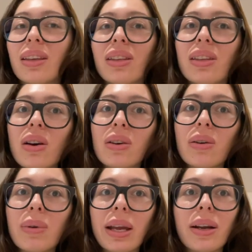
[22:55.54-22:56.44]
yoga
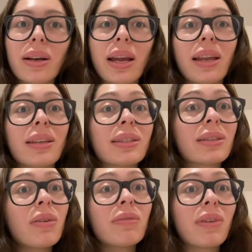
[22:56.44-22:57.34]
wear. And it's
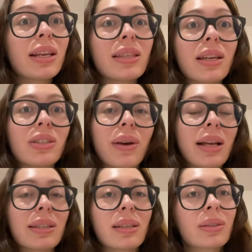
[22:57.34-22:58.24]
so funny that you
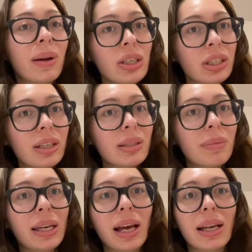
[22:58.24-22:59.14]
asked this question
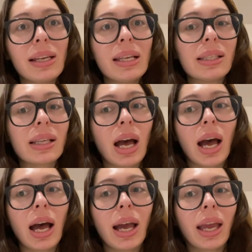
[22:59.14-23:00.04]
because
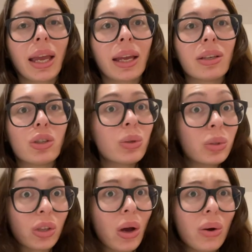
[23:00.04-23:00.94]
I do
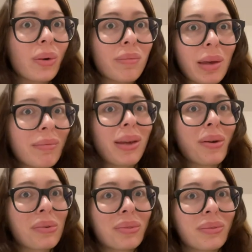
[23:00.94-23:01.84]
sew and make my
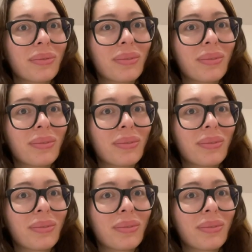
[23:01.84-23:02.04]
own